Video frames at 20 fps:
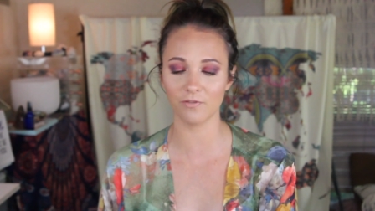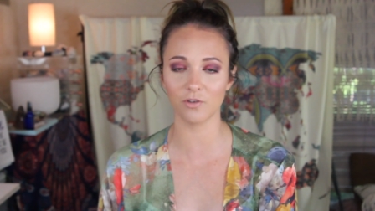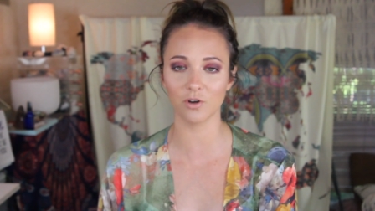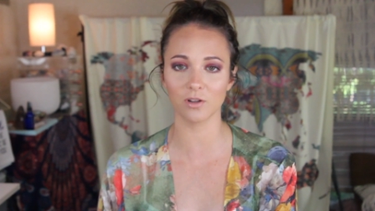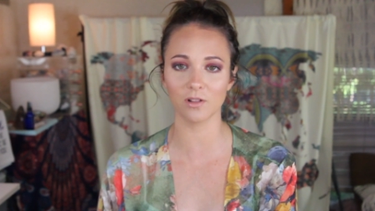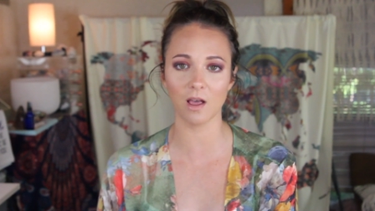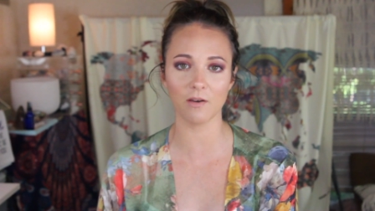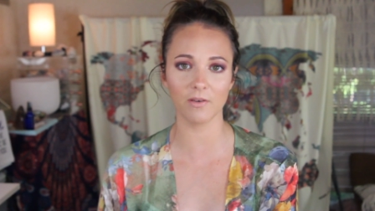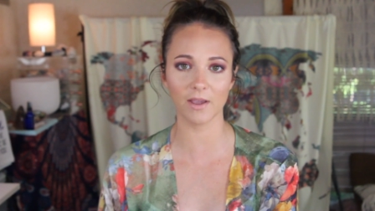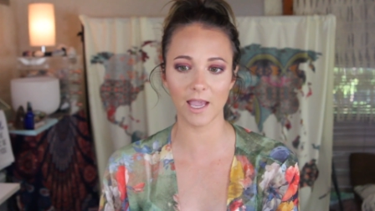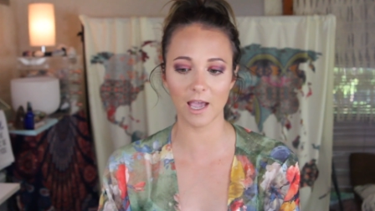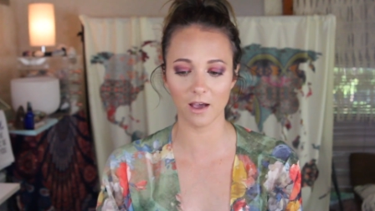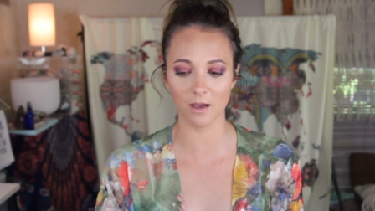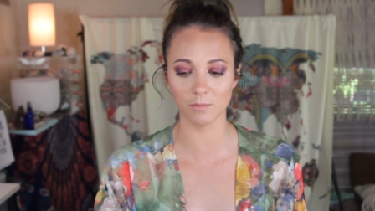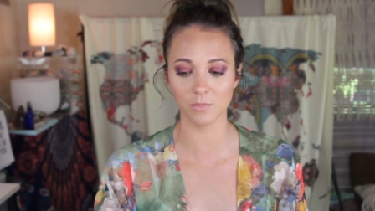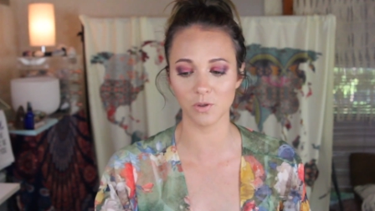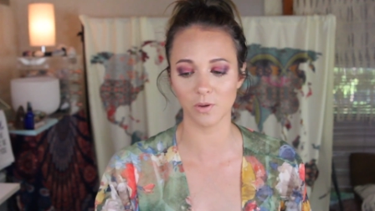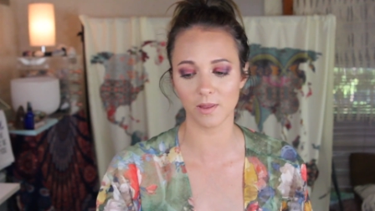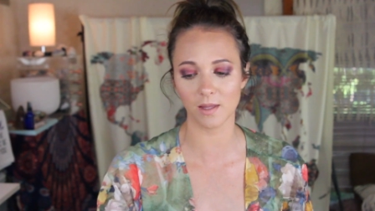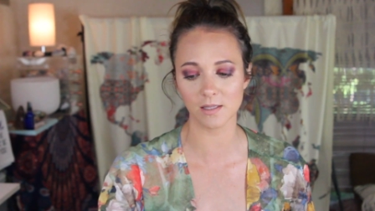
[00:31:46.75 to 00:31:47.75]
If you're loving how
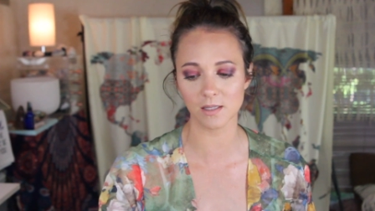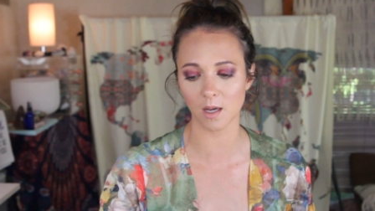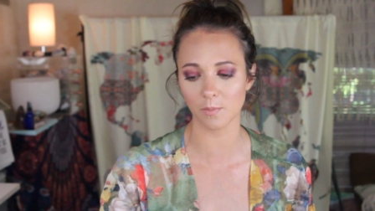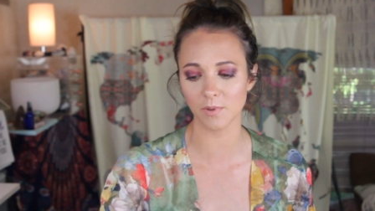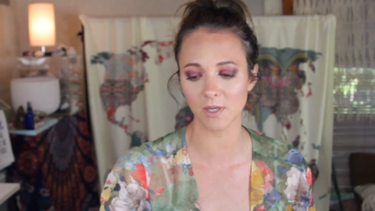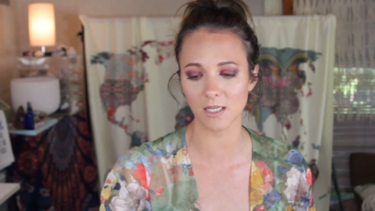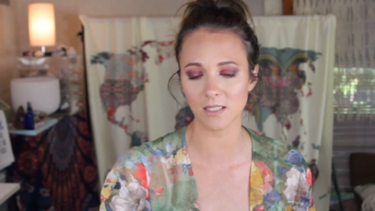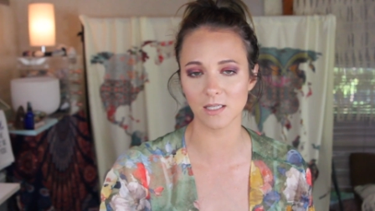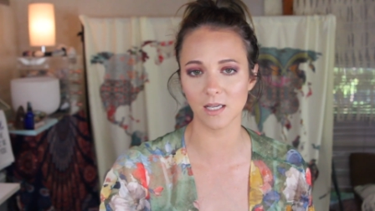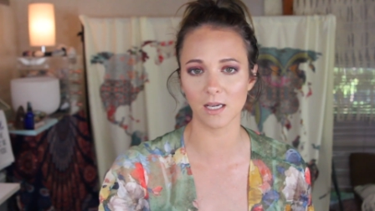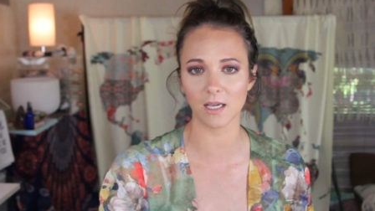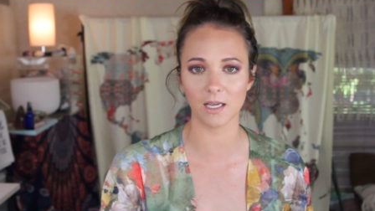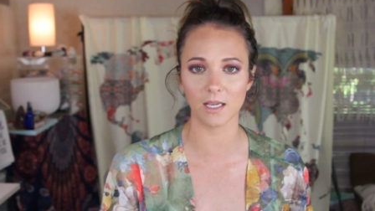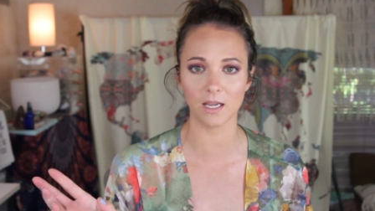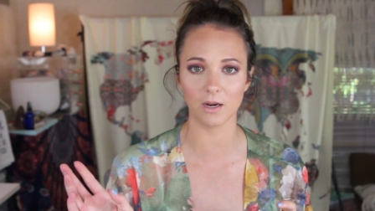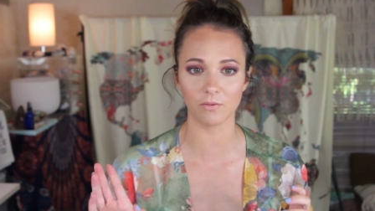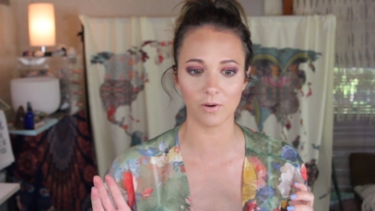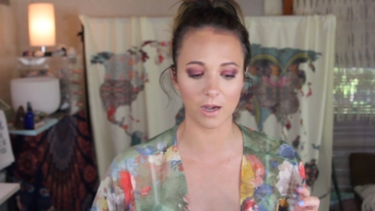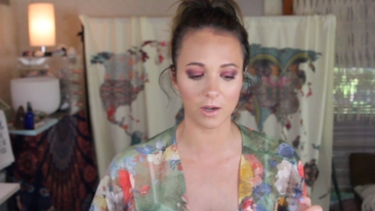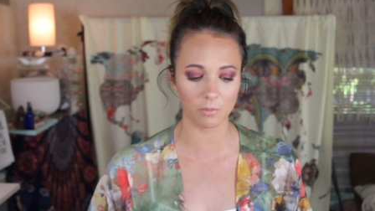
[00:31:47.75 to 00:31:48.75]
I'm doing these updates like a
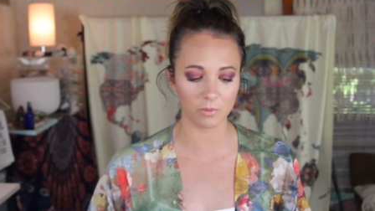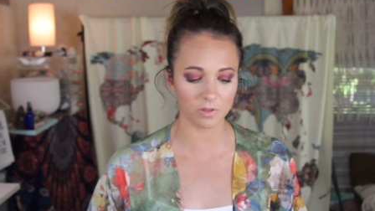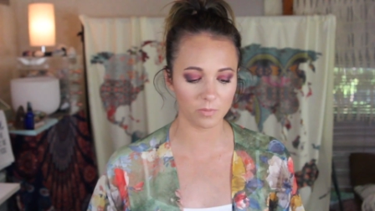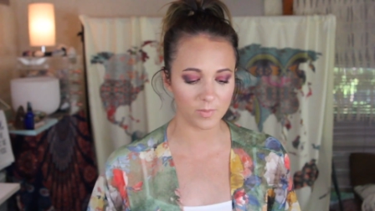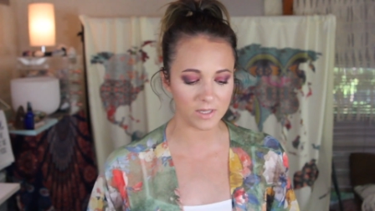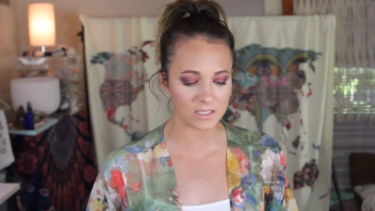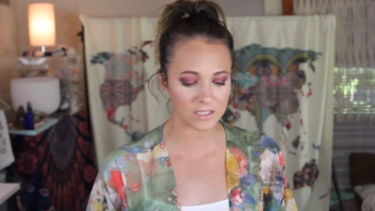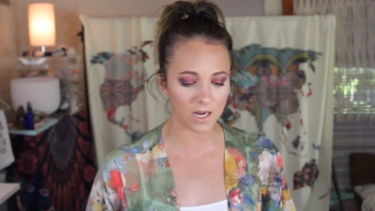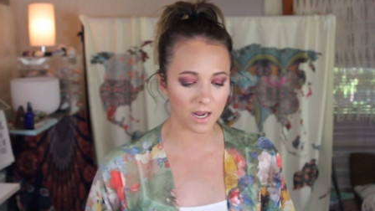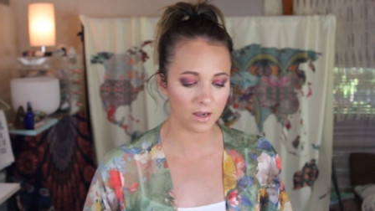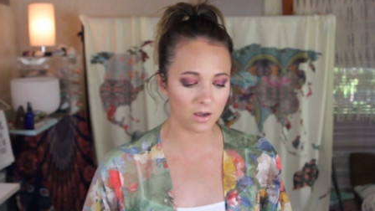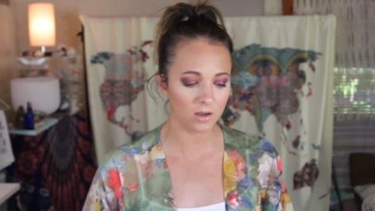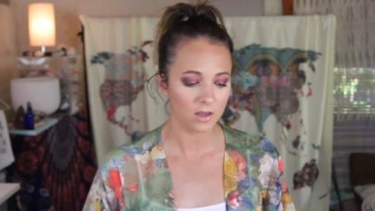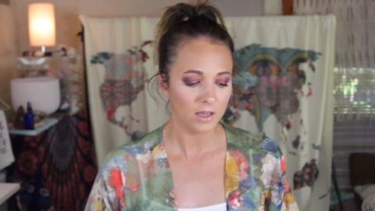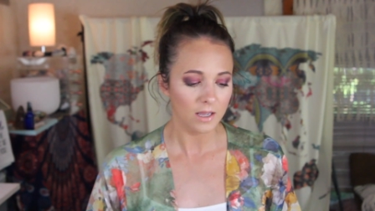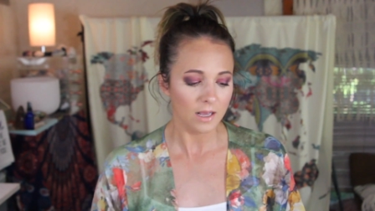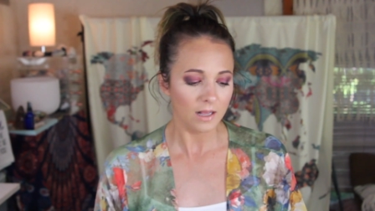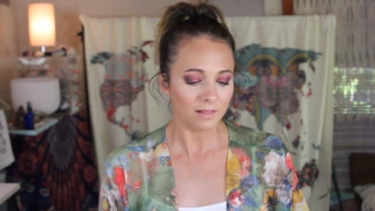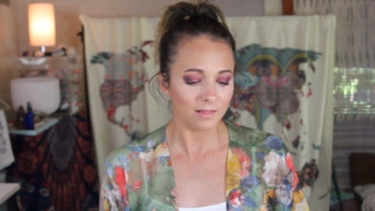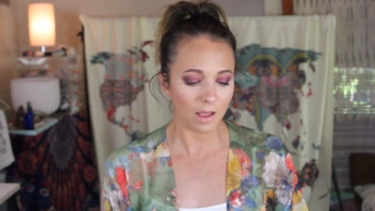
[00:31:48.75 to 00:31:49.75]
get ready with me style,
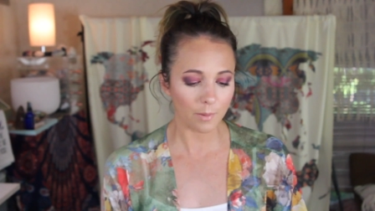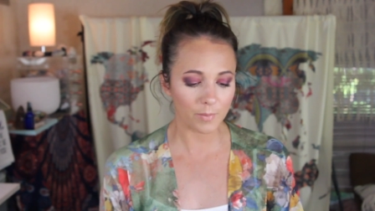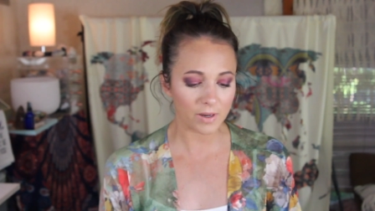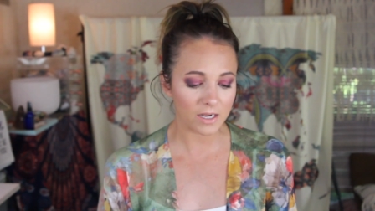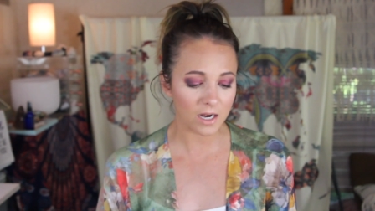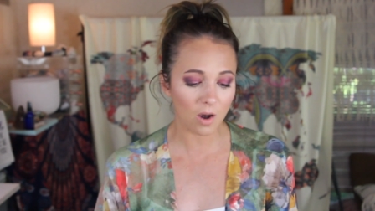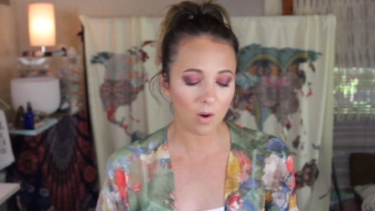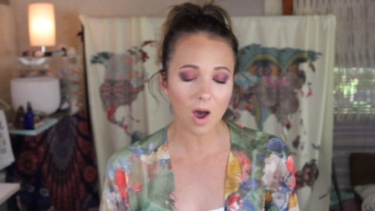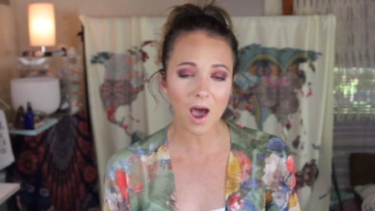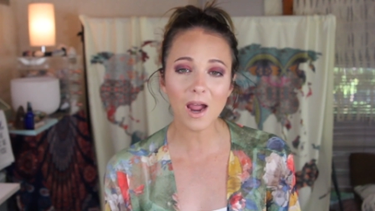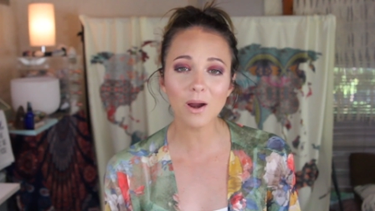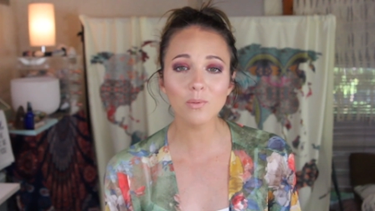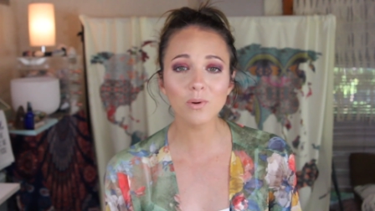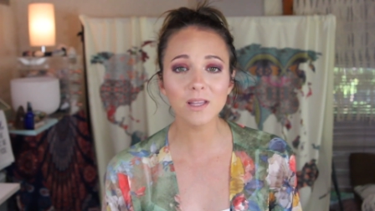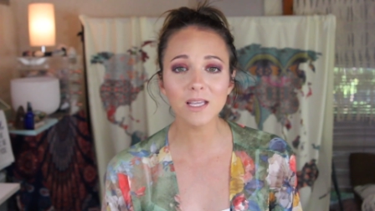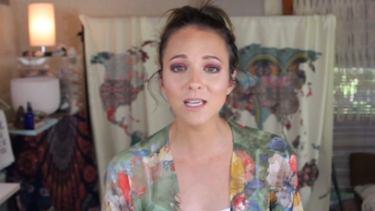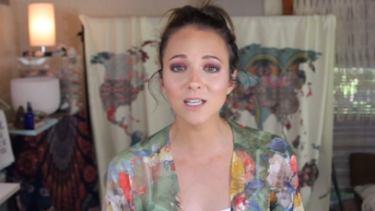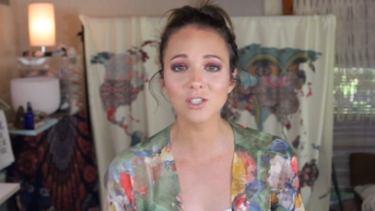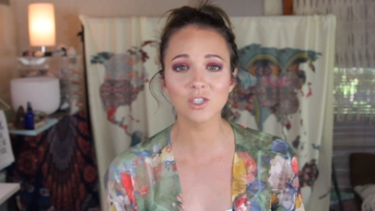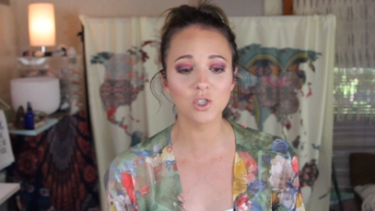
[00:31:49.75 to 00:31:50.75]
let me know. I
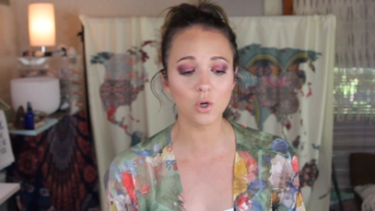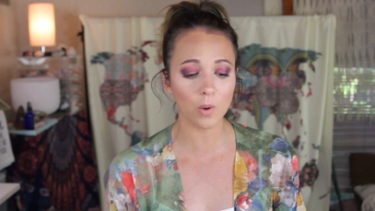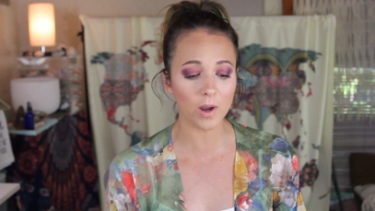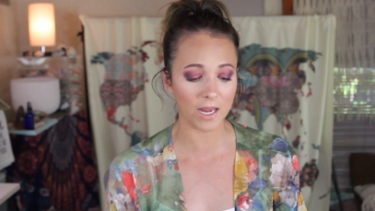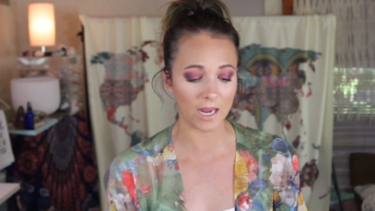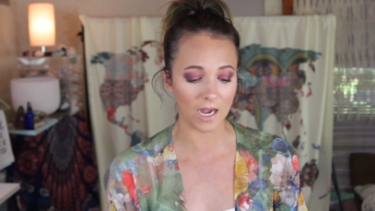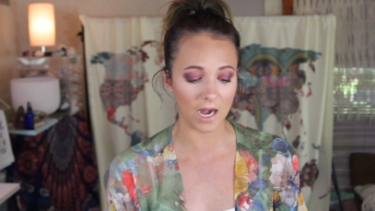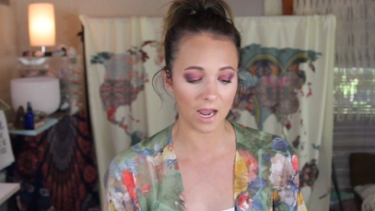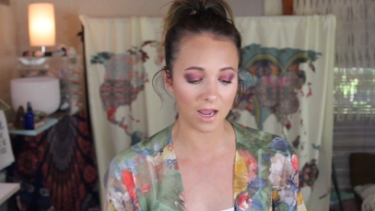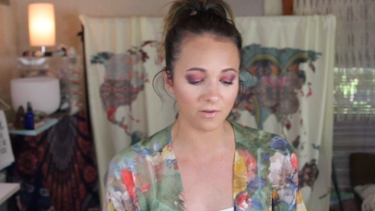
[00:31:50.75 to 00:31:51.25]
really enjoy it.